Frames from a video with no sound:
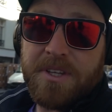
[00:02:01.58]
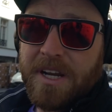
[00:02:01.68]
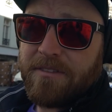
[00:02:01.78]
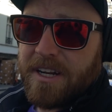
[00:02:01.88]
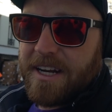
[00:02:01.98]
but they're
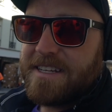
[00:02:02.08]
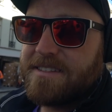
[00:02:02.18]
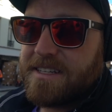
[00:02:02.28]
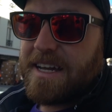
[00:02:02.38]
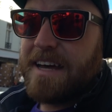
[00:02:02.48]
definitely not
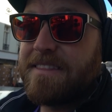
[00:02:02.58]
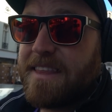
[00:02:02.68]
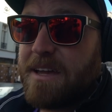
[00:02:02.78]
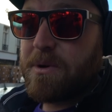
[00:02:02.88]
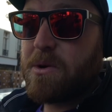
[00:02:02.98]
easy, and
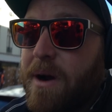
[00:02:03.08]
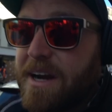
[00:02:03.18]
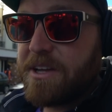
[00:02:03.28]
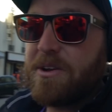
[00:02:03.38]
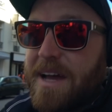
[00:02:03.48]
they require
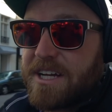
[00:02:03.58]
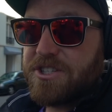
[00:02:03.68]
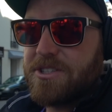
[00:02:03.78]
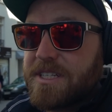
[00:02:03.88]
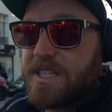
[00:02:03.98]
you to
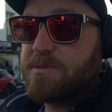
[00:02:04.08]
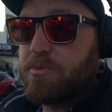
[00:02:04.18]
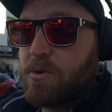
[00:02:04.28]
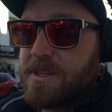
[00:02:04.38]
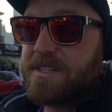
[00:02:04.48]
actually
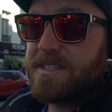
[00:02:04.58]
explore the